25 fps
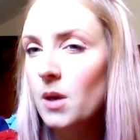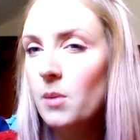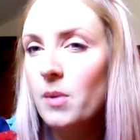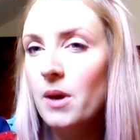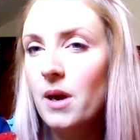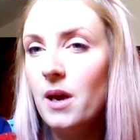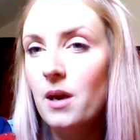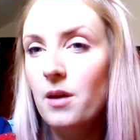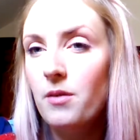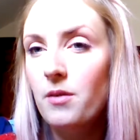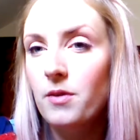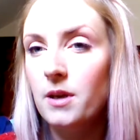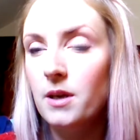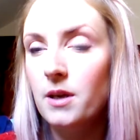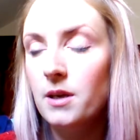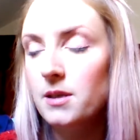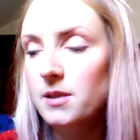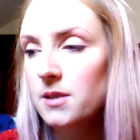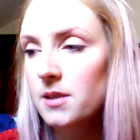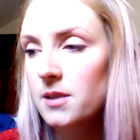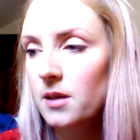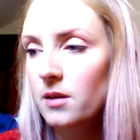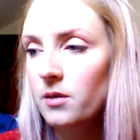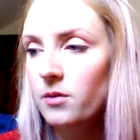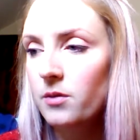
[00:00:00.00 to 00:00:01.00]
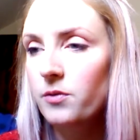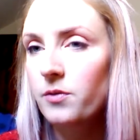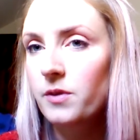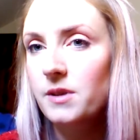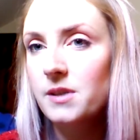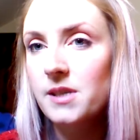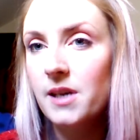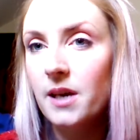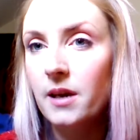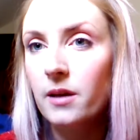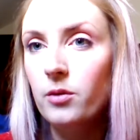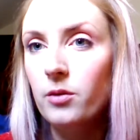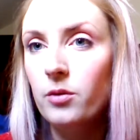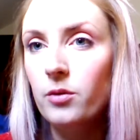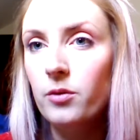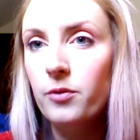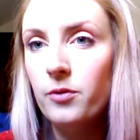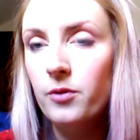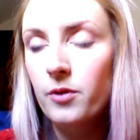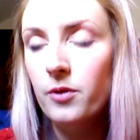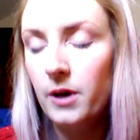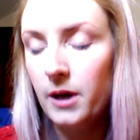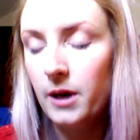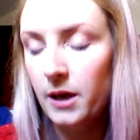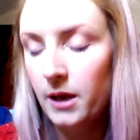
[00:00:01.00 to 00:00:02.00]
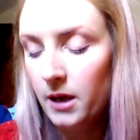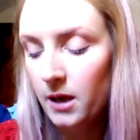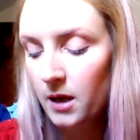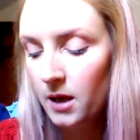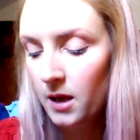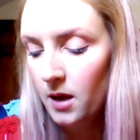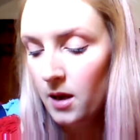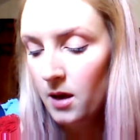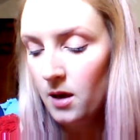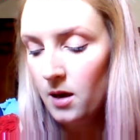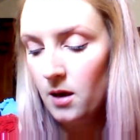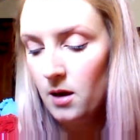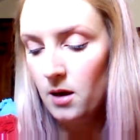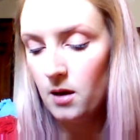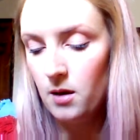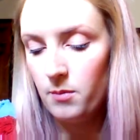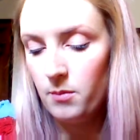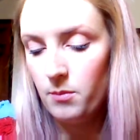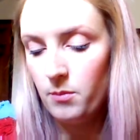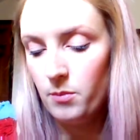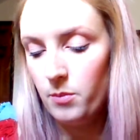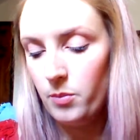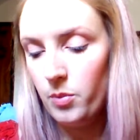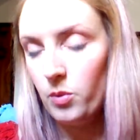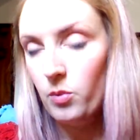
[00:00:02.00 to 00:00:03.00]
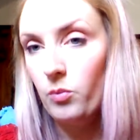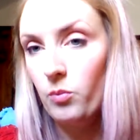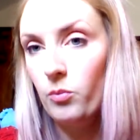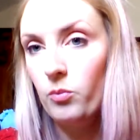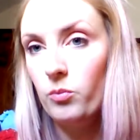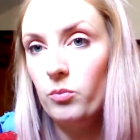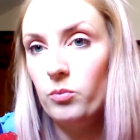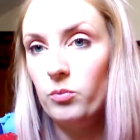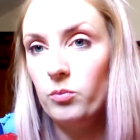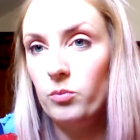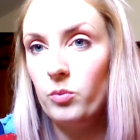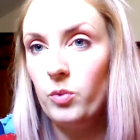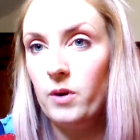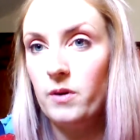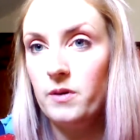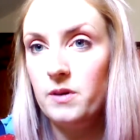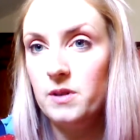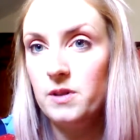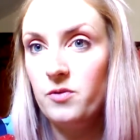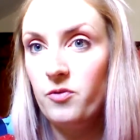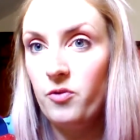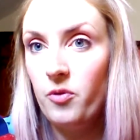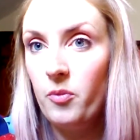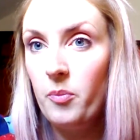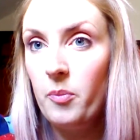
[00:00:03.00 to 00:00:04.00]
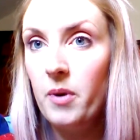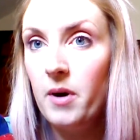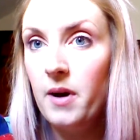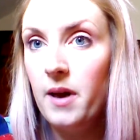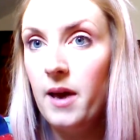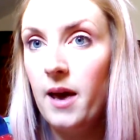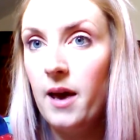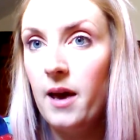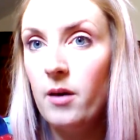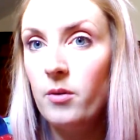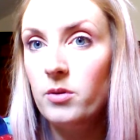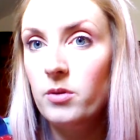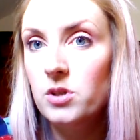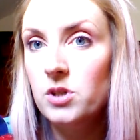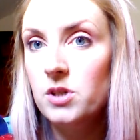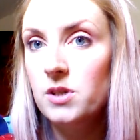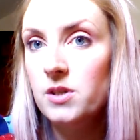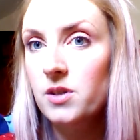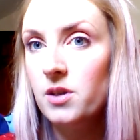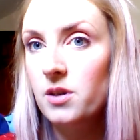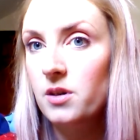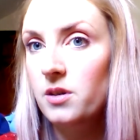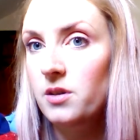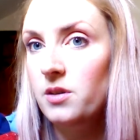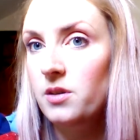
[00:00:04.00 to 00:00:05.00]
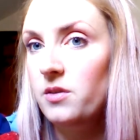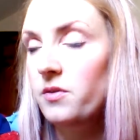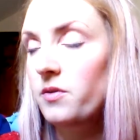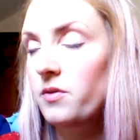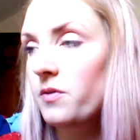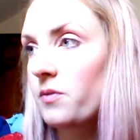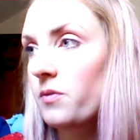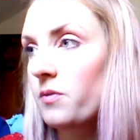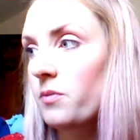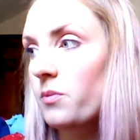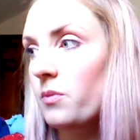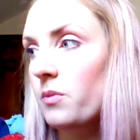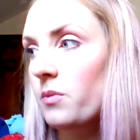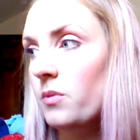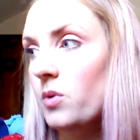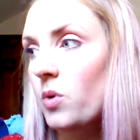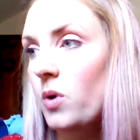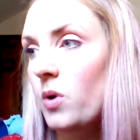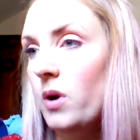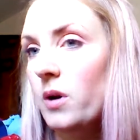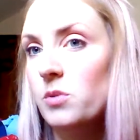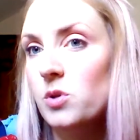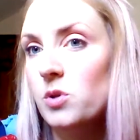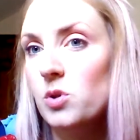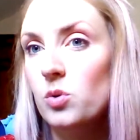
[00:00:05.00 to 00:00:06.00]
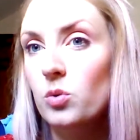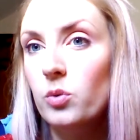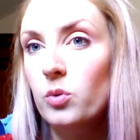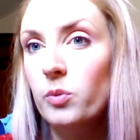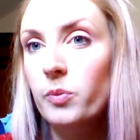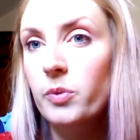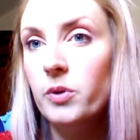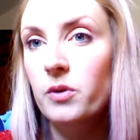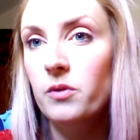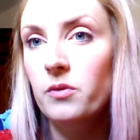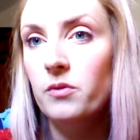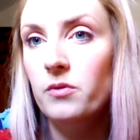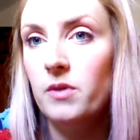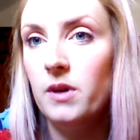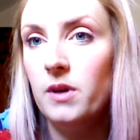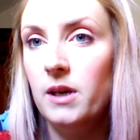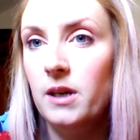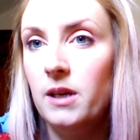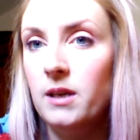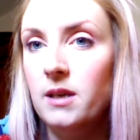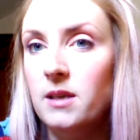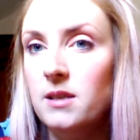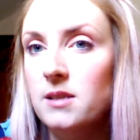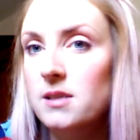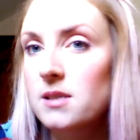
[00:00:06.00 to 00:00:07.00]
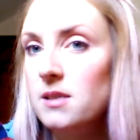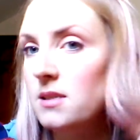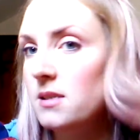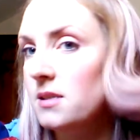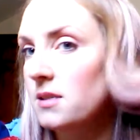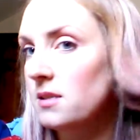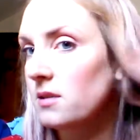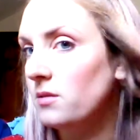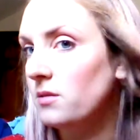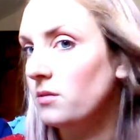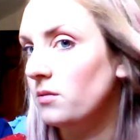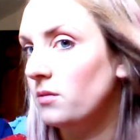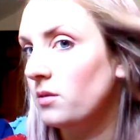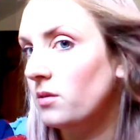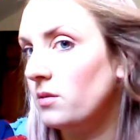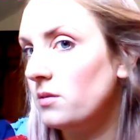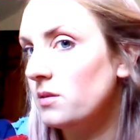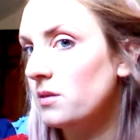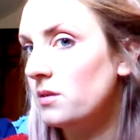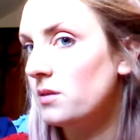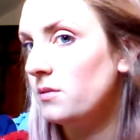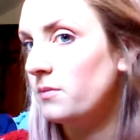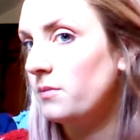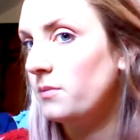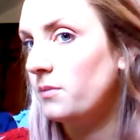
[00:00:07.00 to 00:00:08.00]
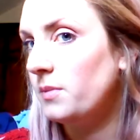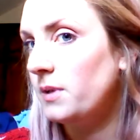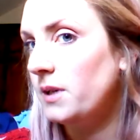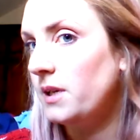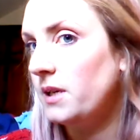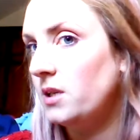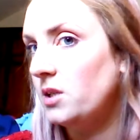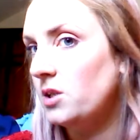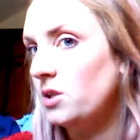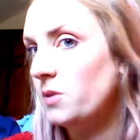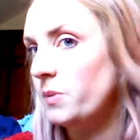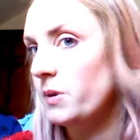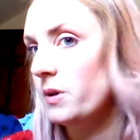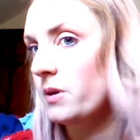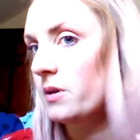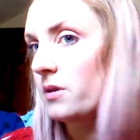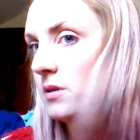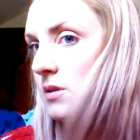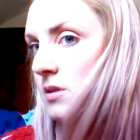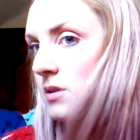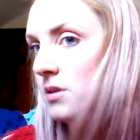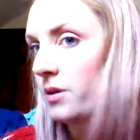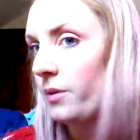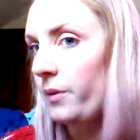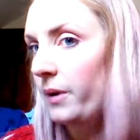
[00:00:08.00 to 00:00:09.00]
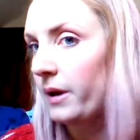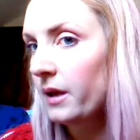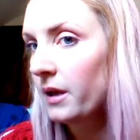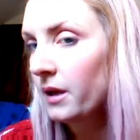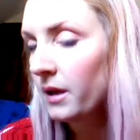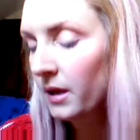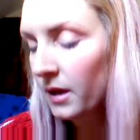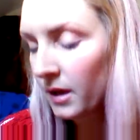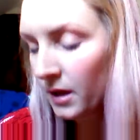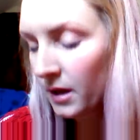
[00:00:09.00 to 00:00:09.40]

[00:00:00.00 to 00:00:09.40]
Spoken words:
behaving itself and tangle free, but whereas for my hair, which is kind of quite absorbent really because it's still got some bleached parts to it,